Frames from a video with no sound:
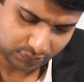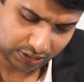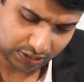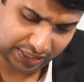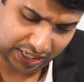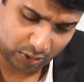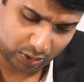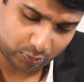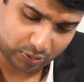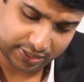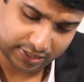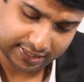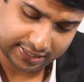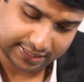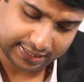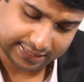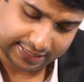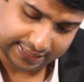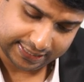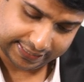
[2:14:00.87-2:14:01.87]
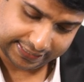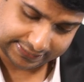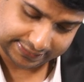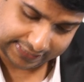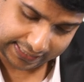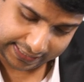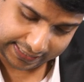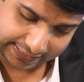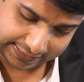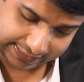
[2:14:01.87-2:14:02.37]
Now, is
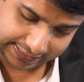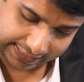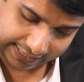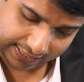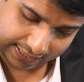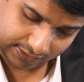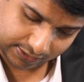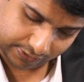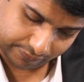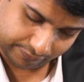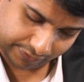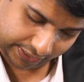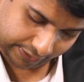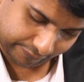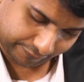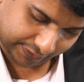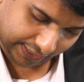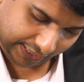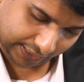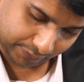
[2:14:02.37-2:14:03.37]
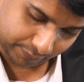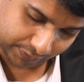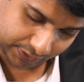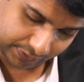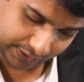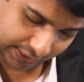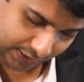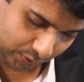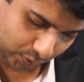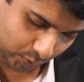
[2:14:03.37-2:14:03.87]
there anything else? We have dealt
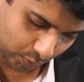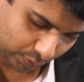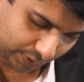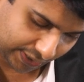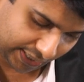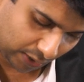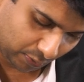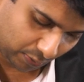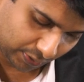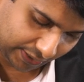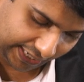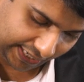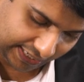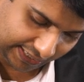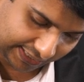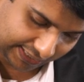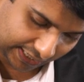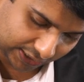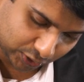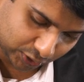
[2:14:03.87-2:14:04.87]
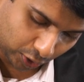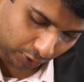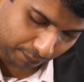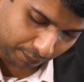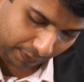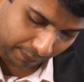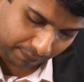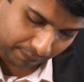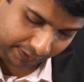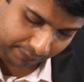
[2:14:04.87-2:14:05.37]
with these two. Now, interest on
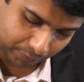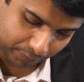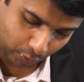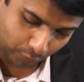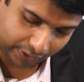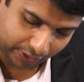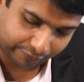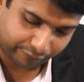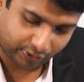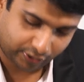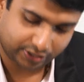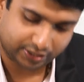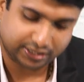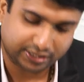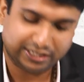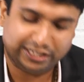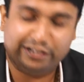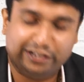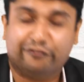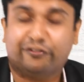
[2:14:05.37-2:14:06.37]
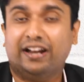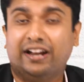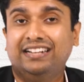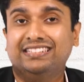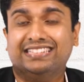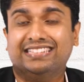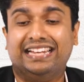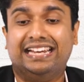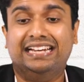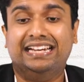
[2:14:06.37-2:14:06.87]
public provident fund.
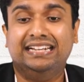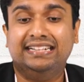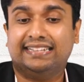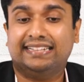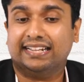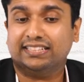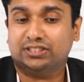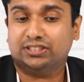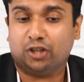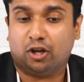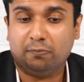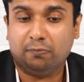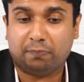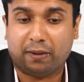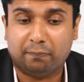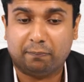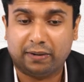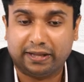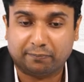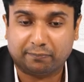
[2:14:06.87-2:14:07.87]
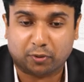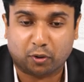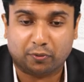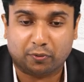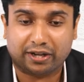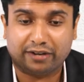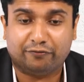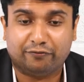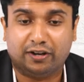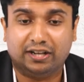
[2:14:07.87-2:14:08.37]
Friends, interest on public
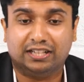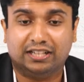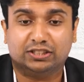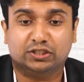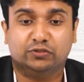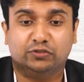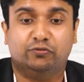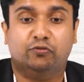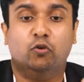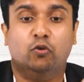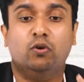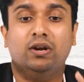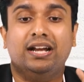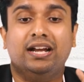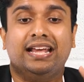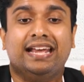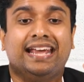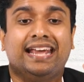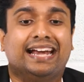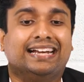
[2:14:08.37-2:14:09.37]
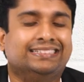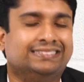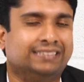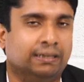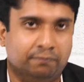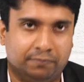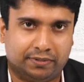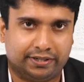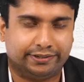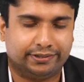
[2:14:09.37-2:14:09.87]
provident fund is fully
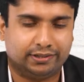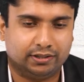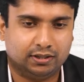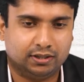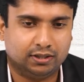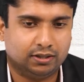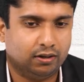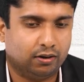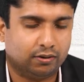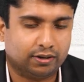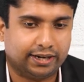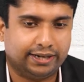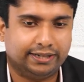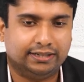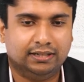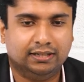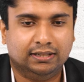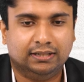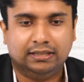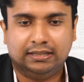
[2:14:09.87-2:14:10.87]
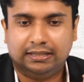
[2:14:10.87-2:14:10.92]
exempted. All right.